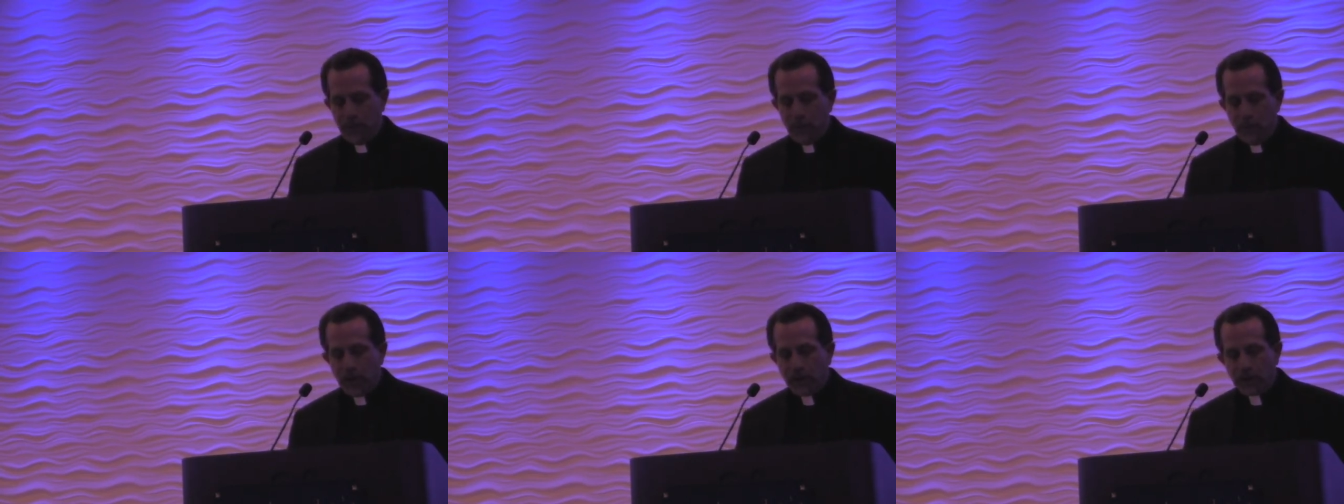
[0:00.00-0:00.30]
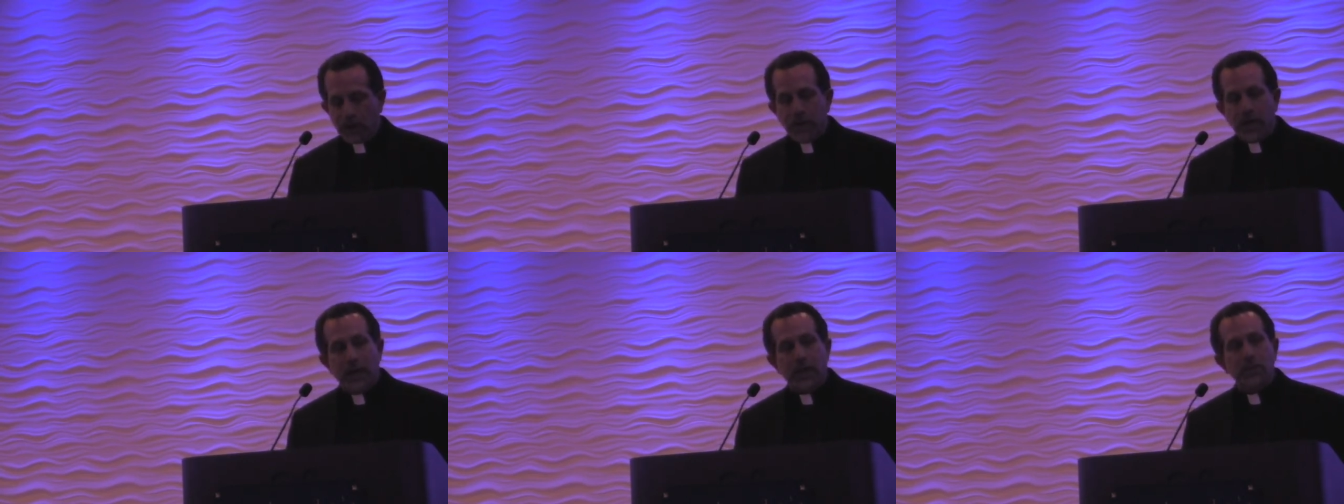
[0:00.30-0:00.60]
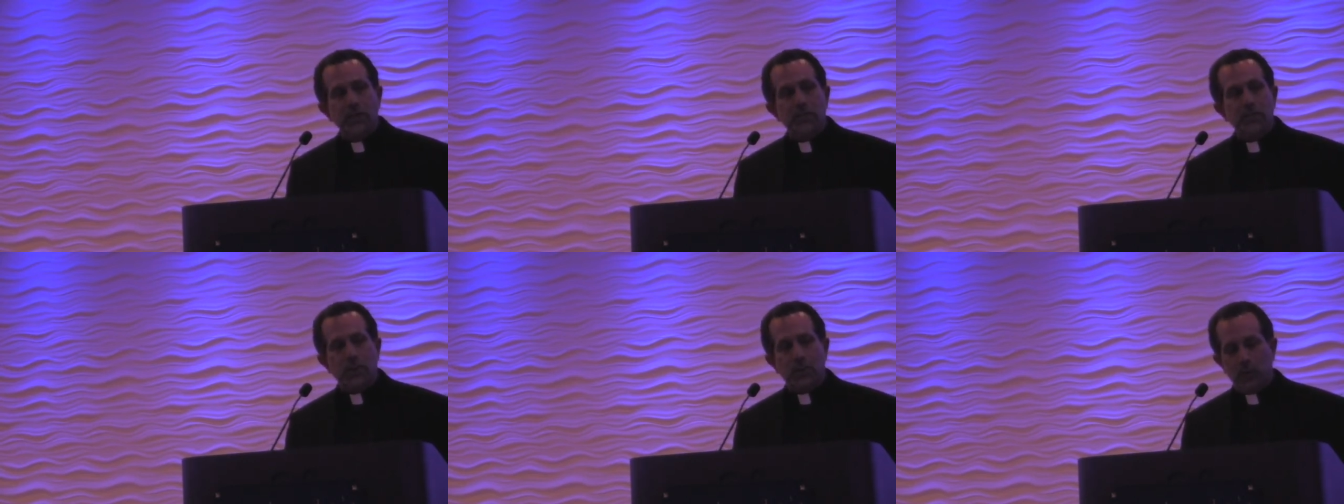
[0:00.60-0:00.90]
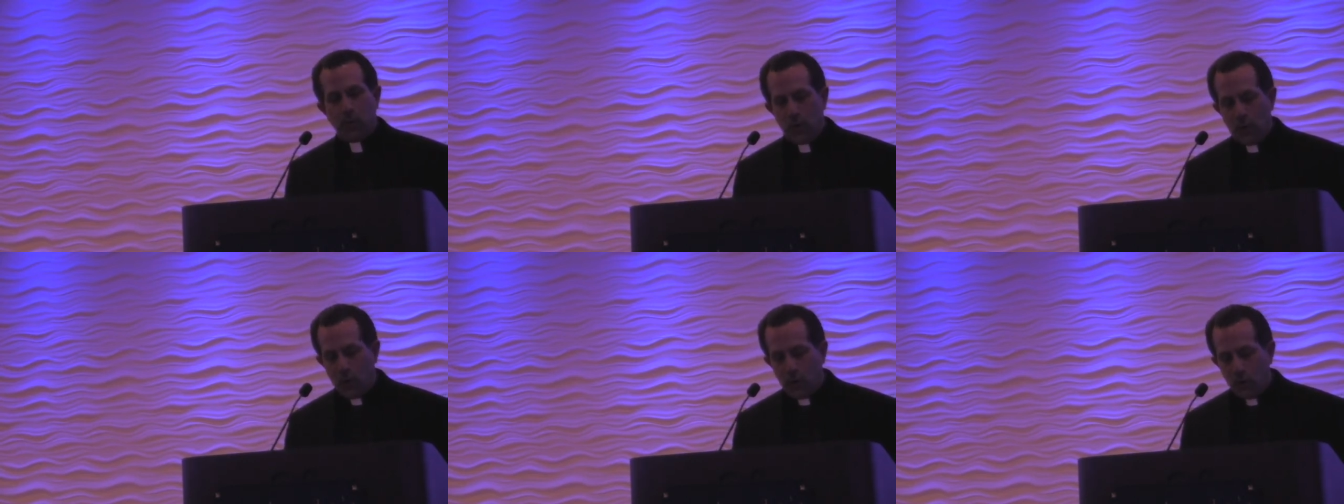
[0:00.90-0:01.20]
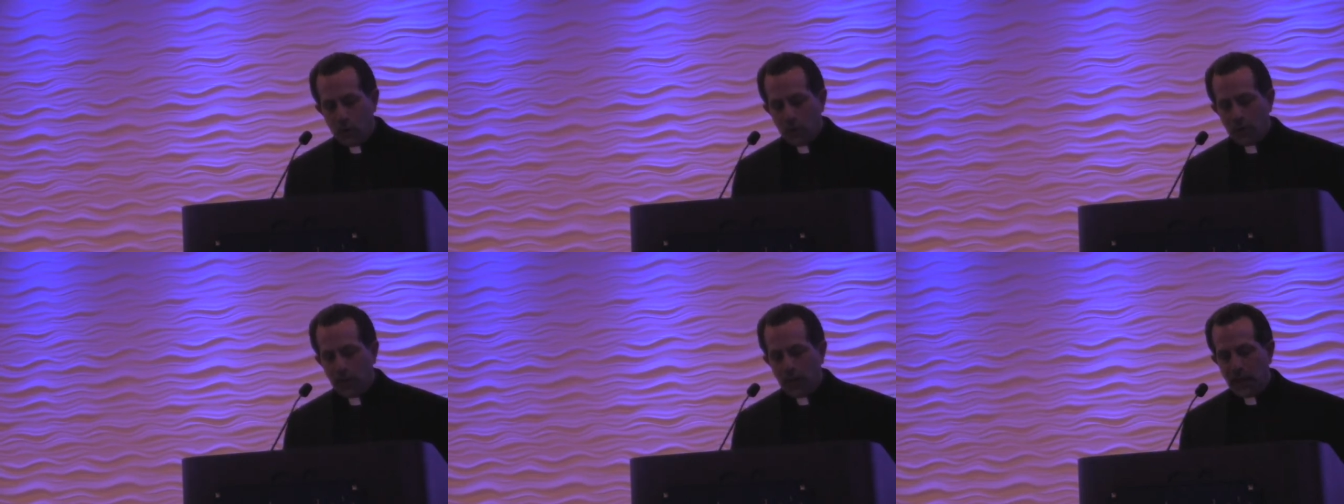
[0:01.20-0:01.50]
recognizable
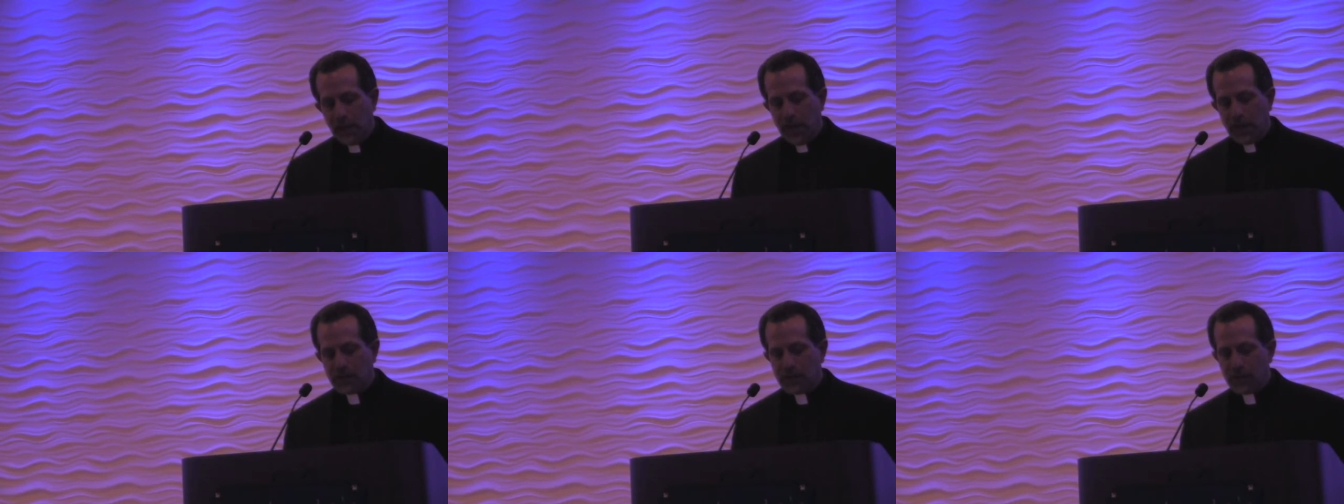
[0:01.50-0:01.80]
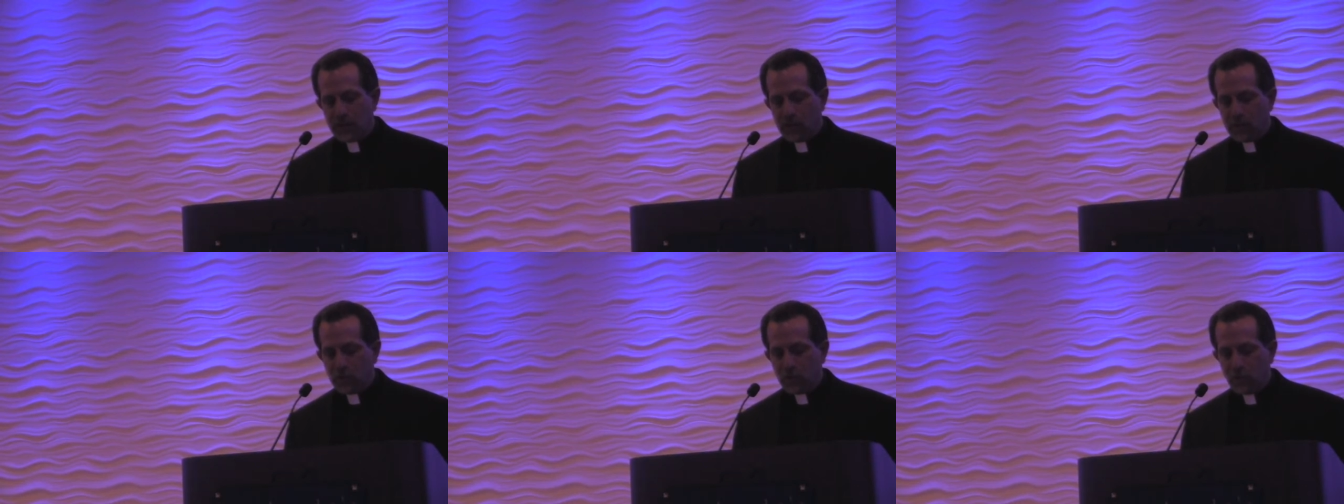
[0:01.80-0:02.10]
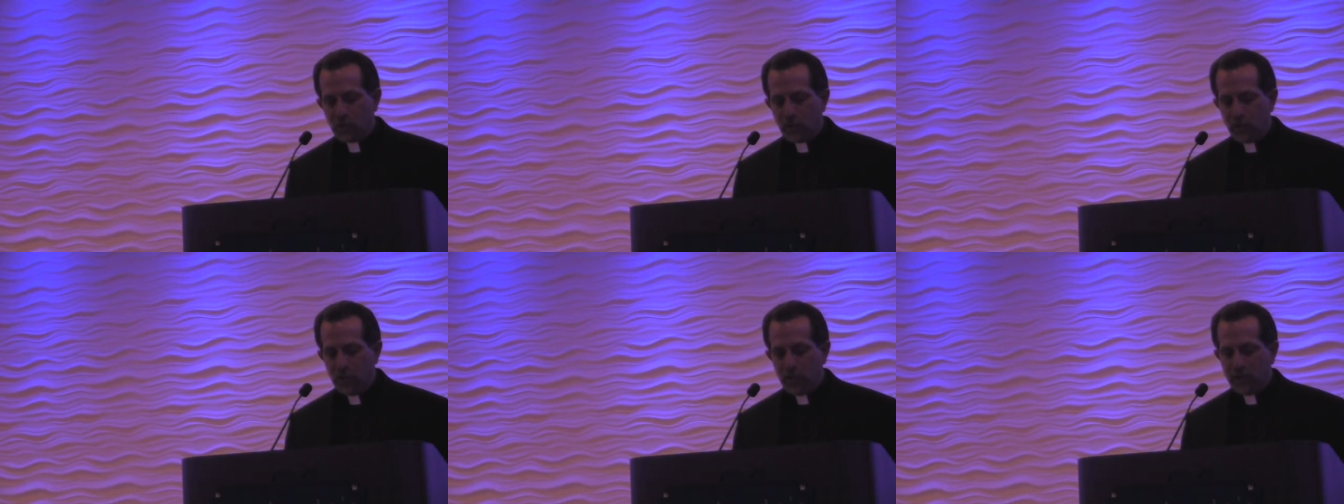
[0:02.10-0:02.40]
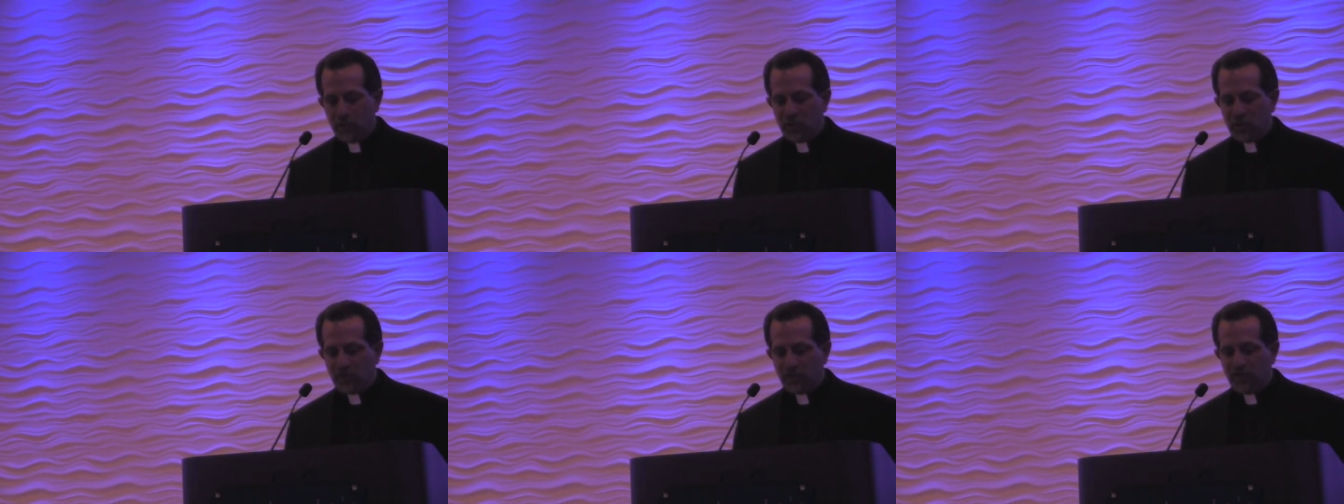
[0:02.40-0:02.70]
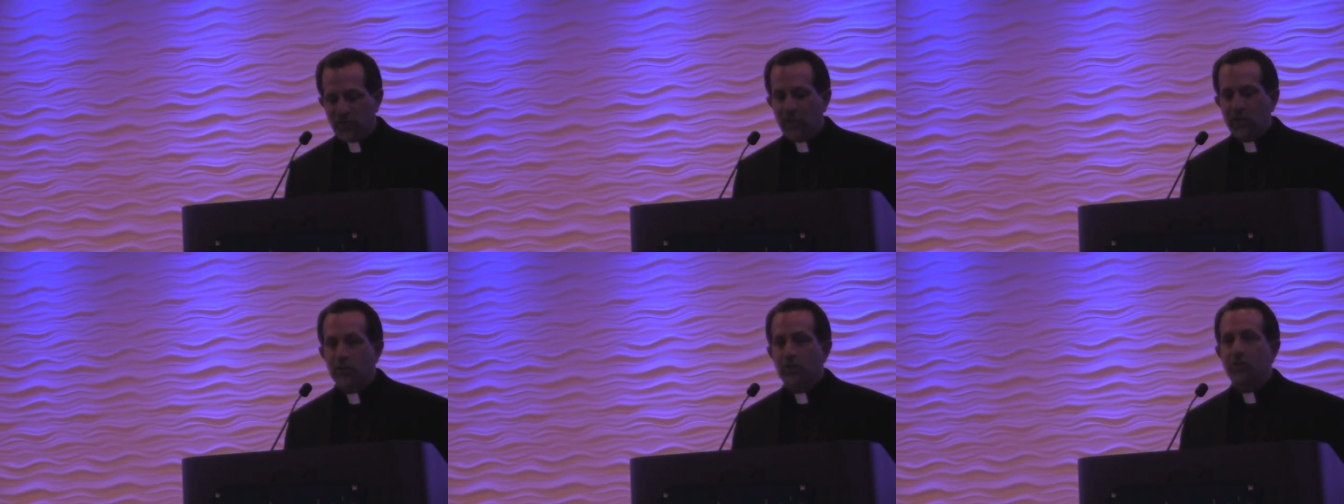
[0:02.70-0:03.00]
only as historic
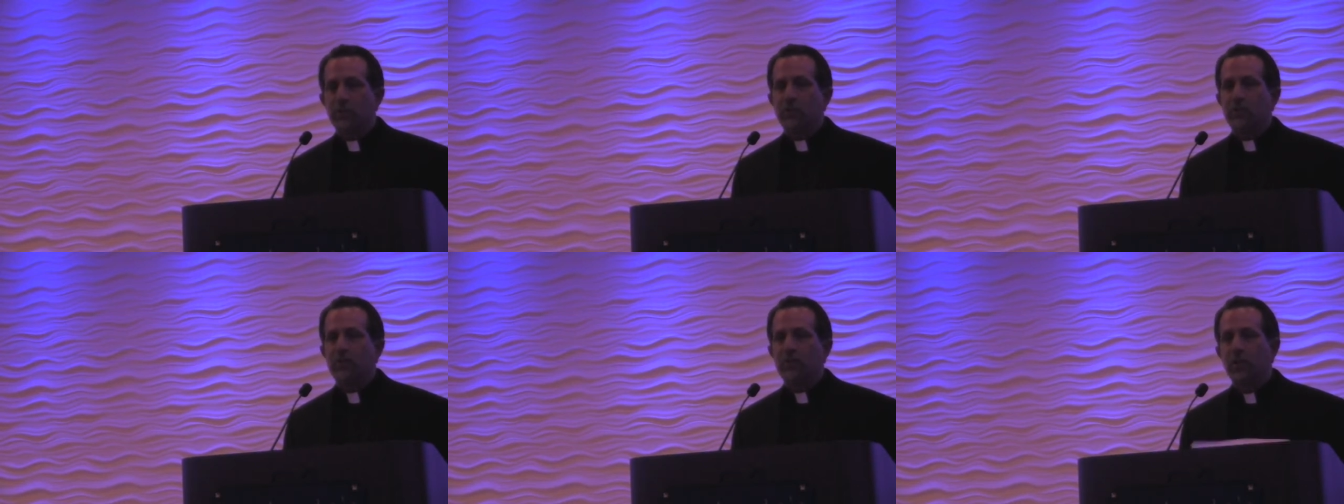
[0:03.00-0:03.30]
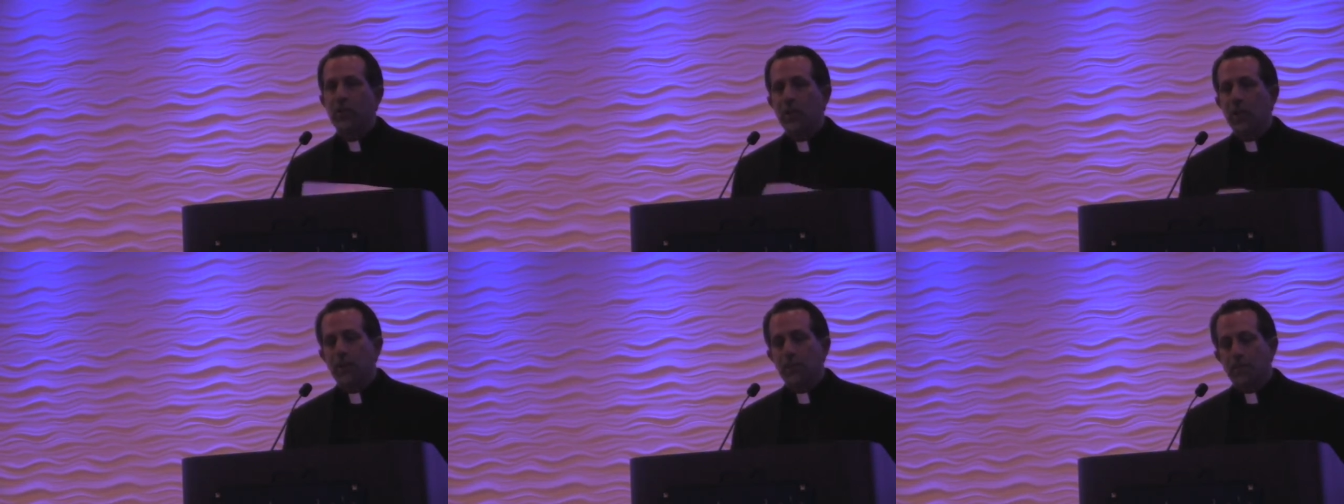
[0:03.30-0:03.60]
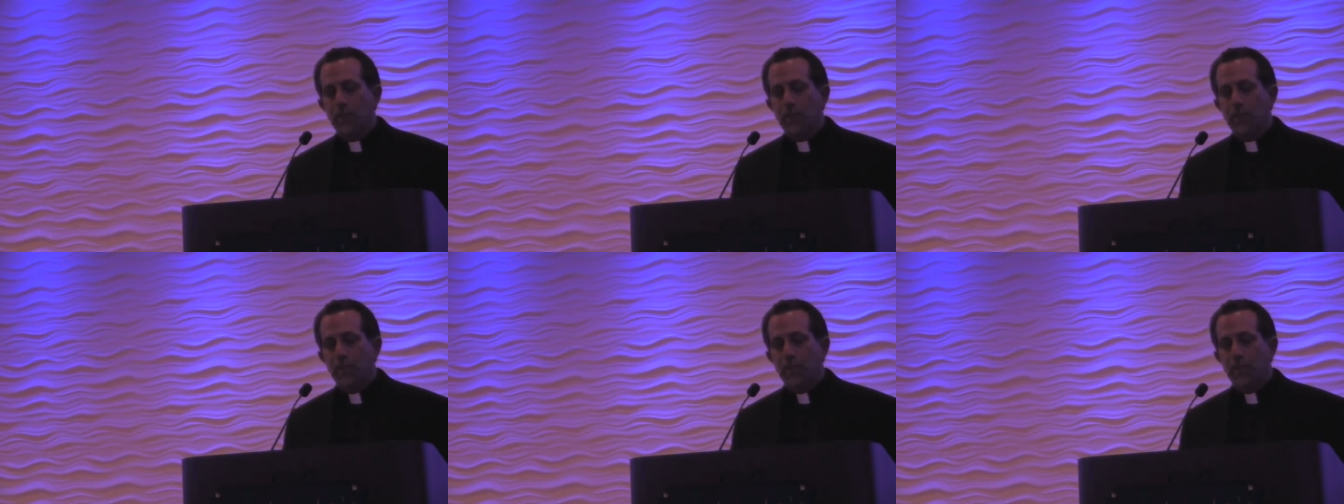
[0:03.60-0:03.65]
religious figures